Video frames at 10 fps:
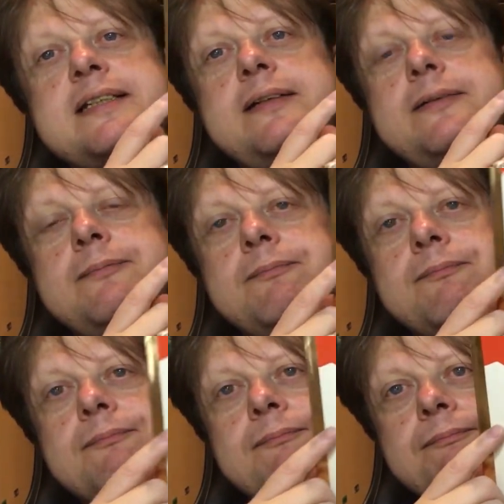
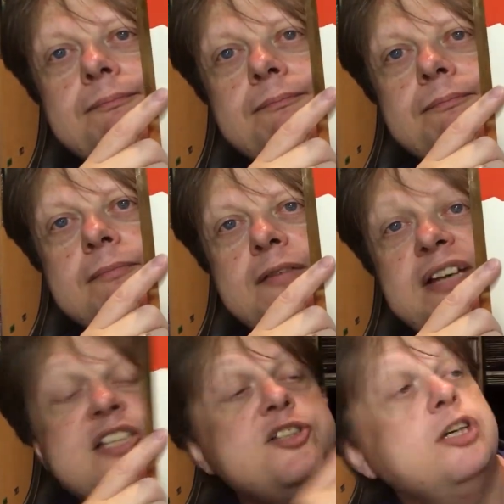I
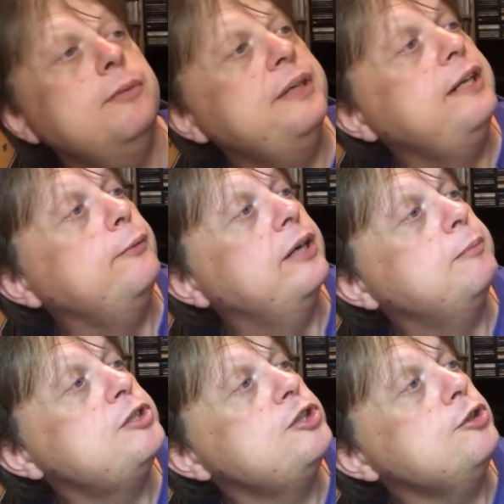think it's German anyway,
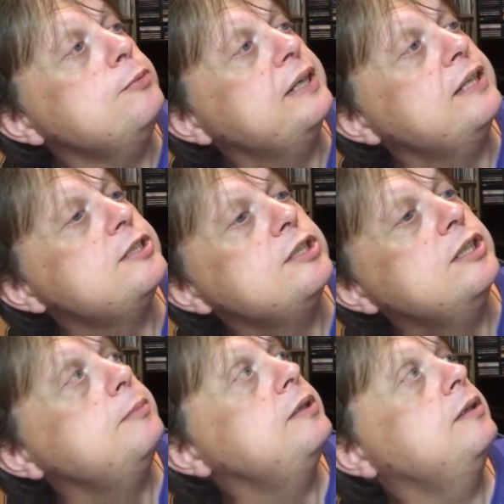I'm assuming it's
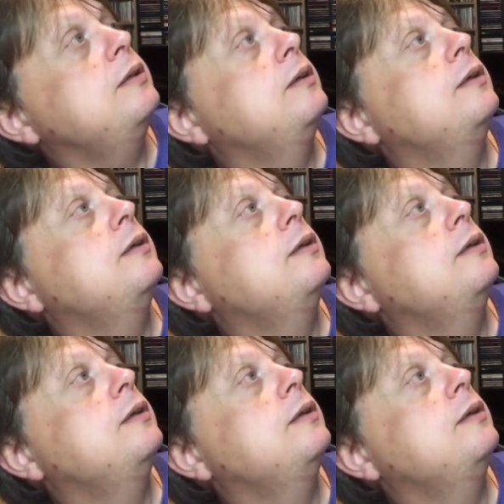German.